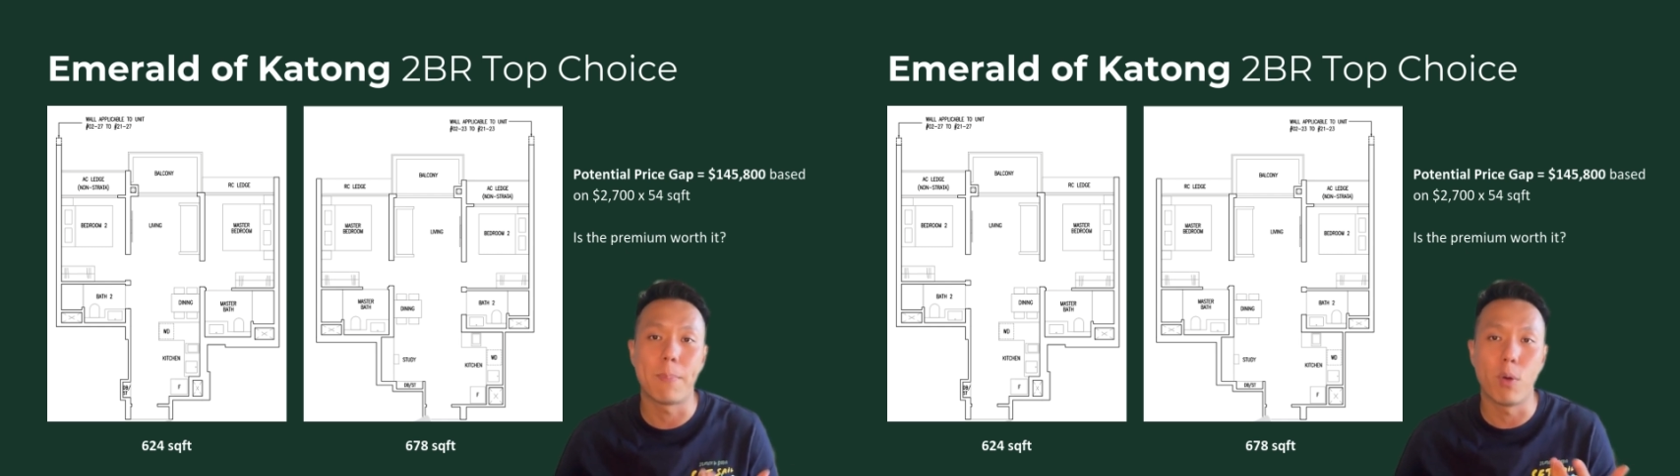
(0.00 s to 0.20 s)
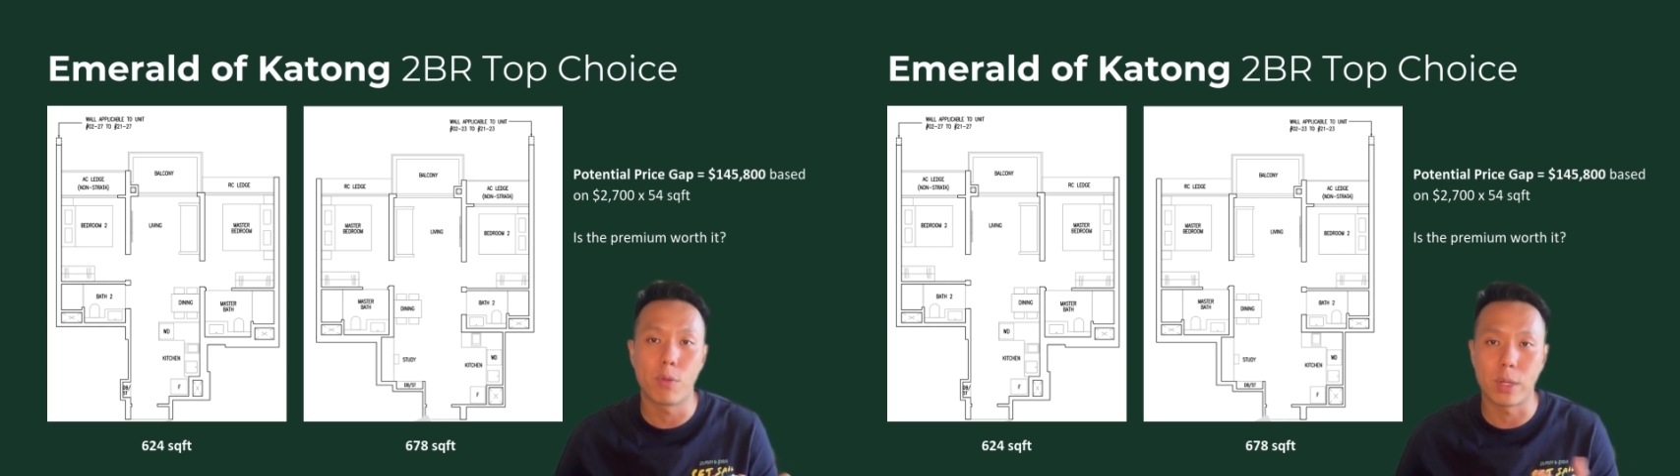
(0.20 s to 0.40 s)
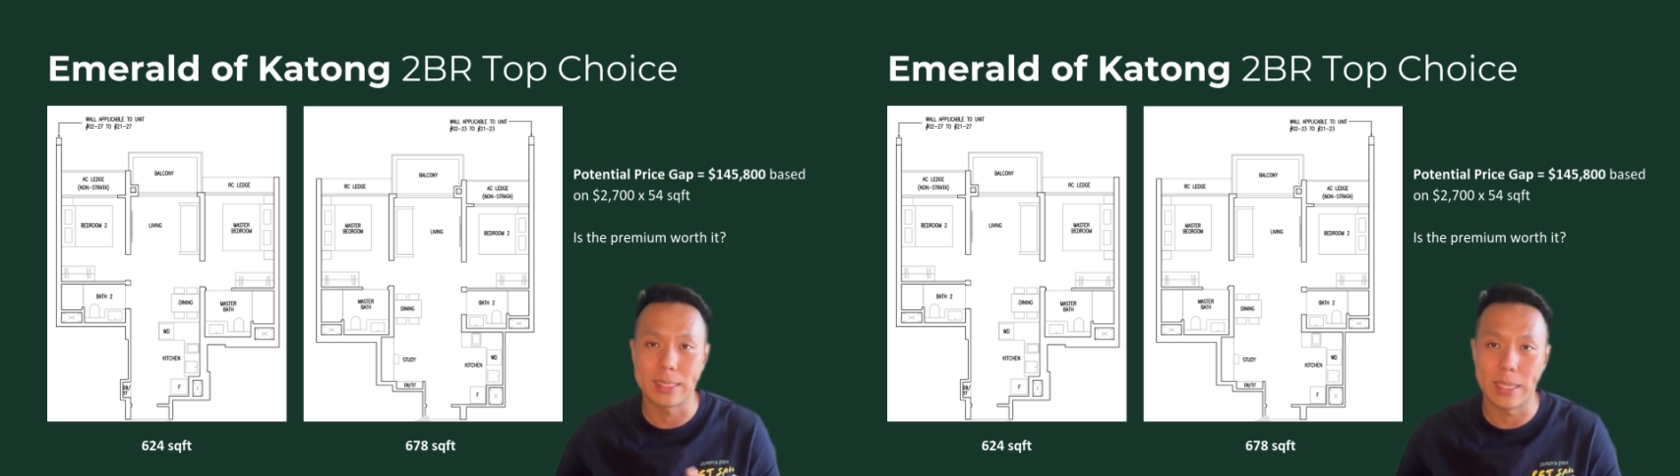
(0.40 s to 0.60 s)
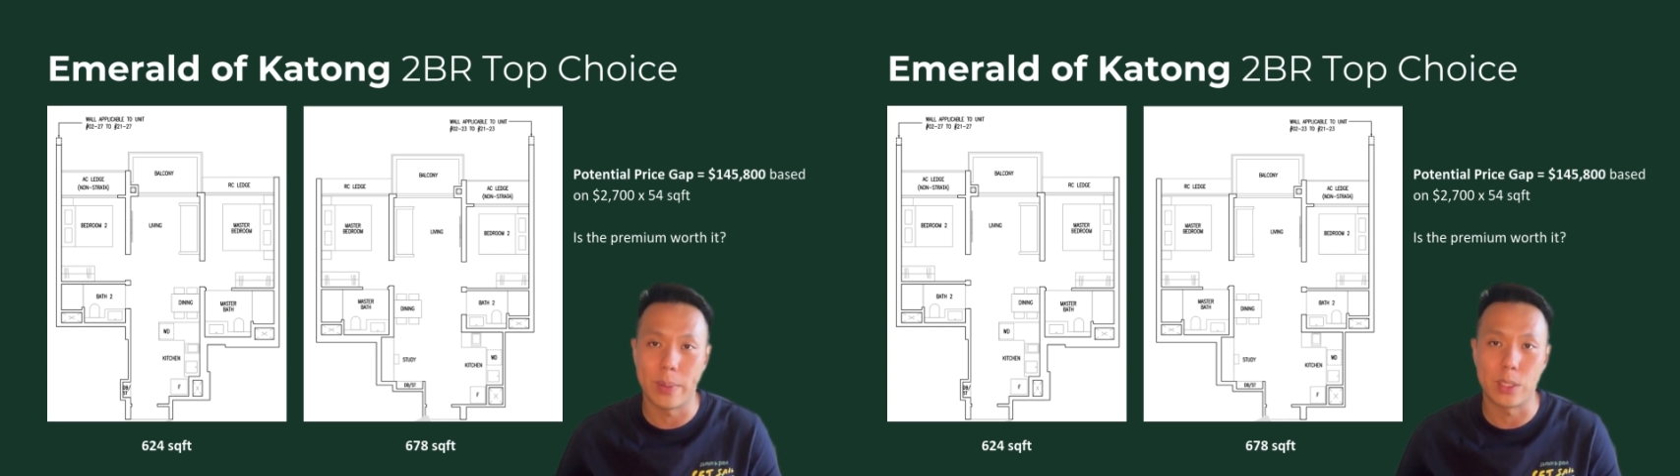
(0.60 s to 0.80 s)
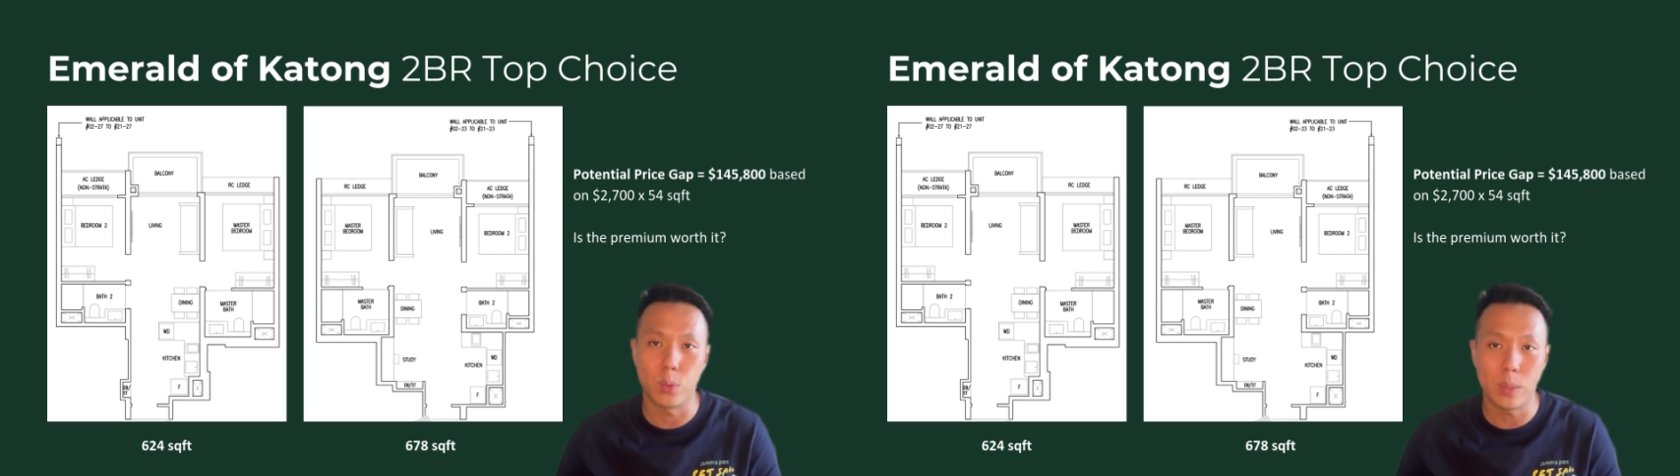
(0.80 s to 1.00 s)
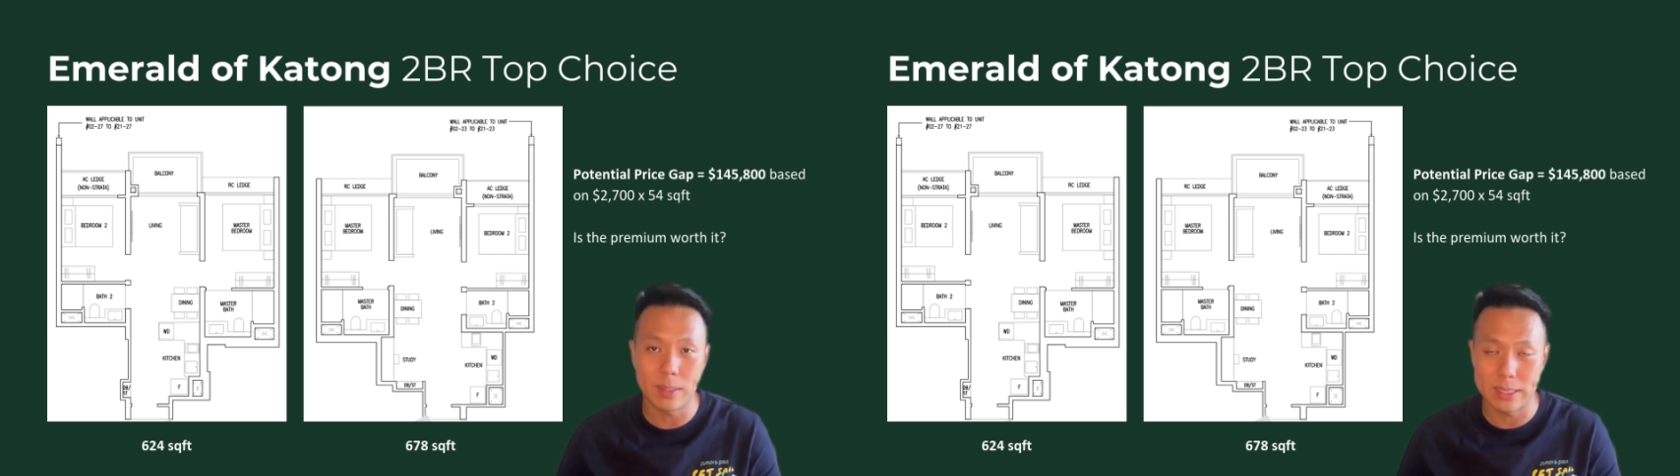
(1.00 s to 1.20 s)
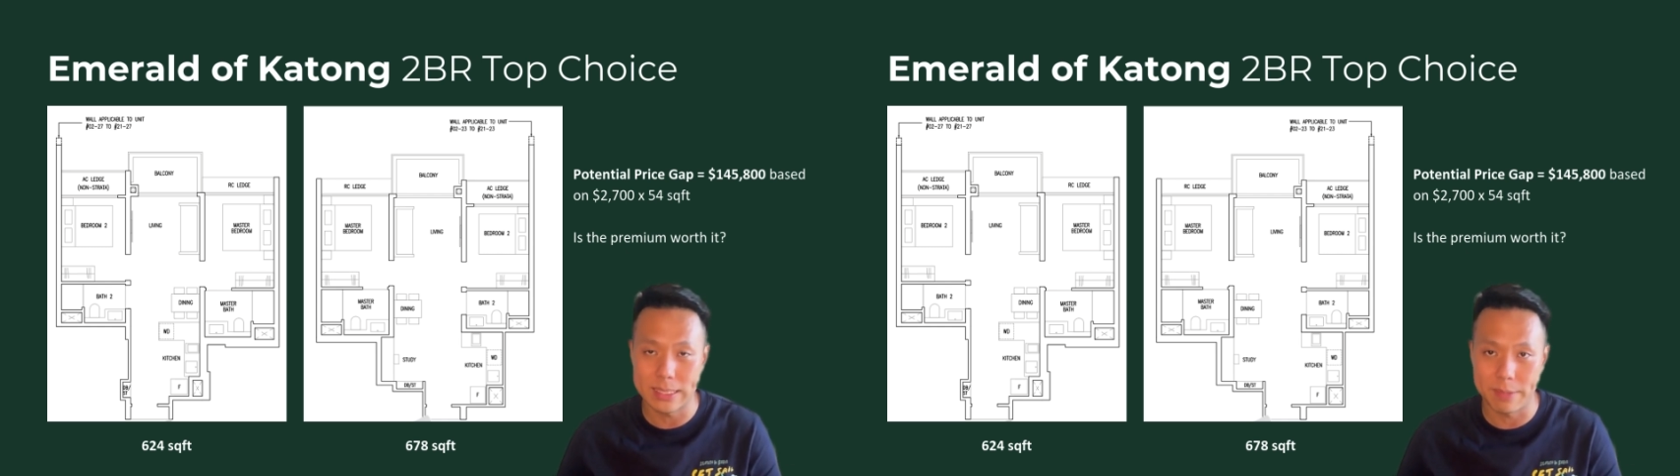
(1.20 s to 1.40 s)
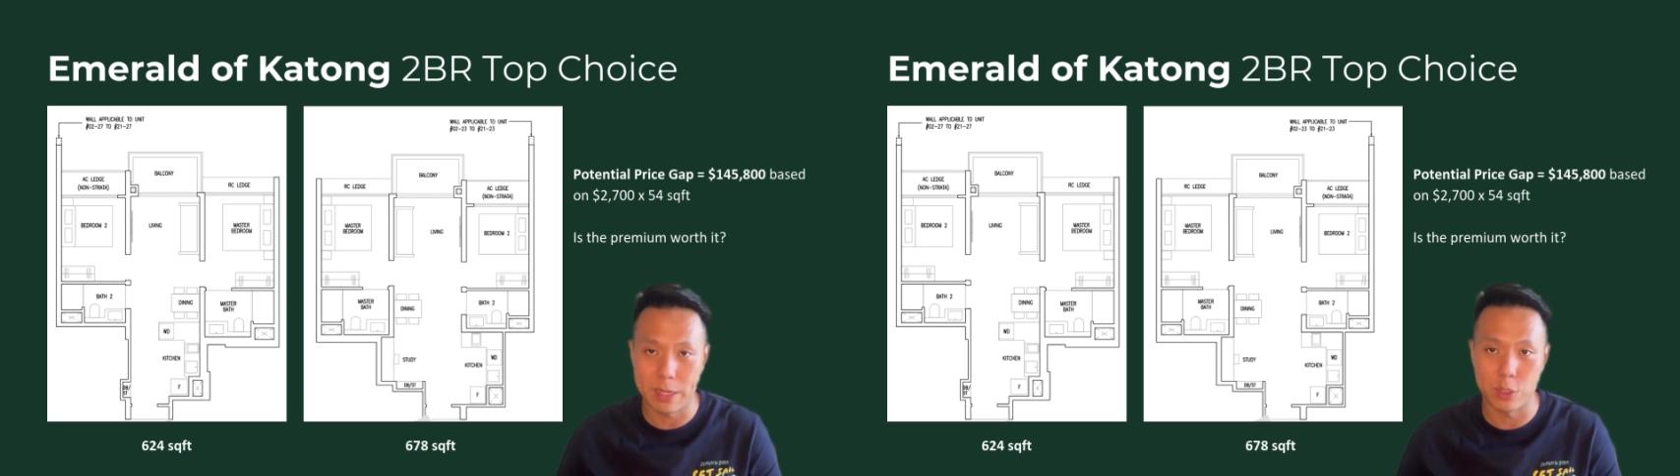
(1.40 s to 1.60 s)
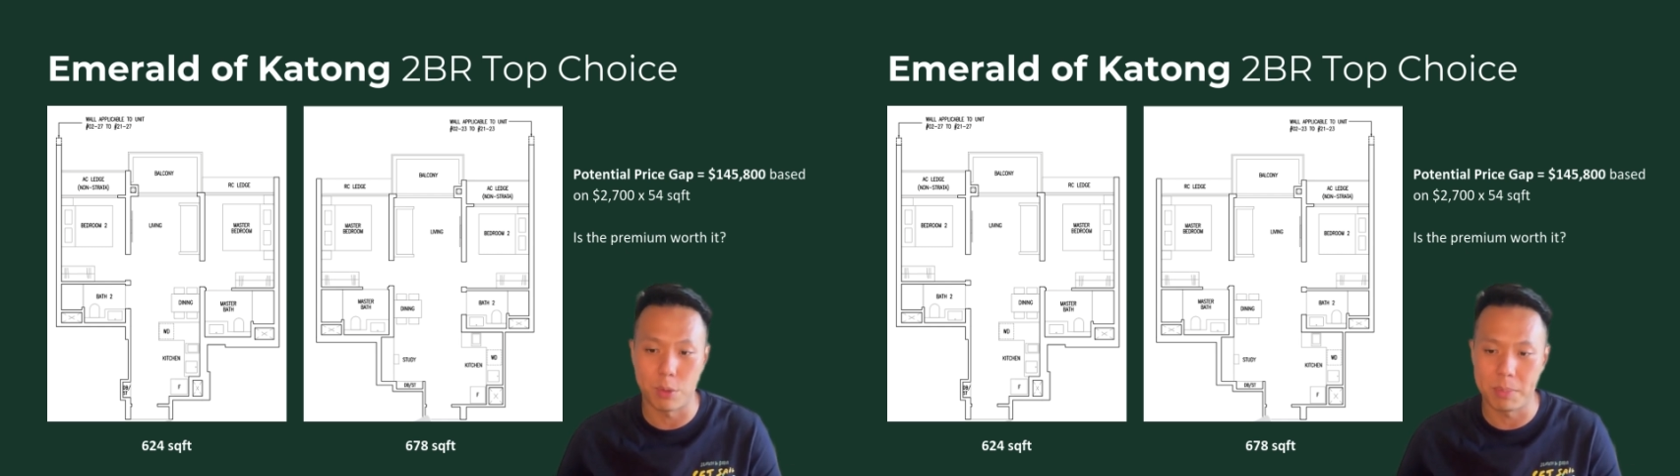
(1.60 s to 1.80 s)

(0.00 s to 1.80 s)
both going to sell at 2,700